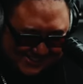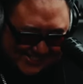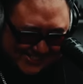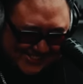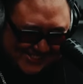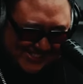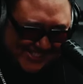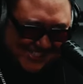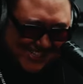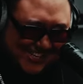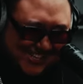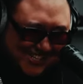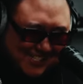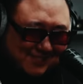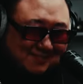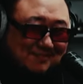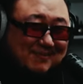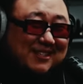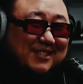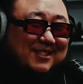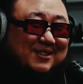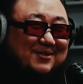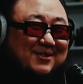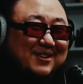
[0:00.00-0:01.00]
takes me
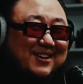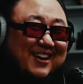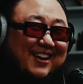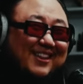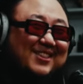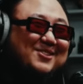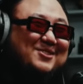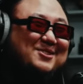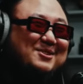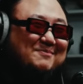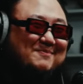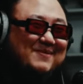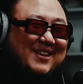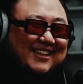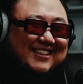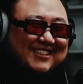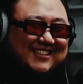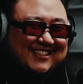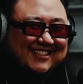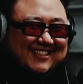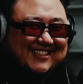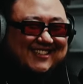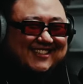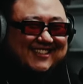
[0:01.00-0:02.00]
to another
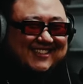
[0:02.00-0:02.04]
dimension.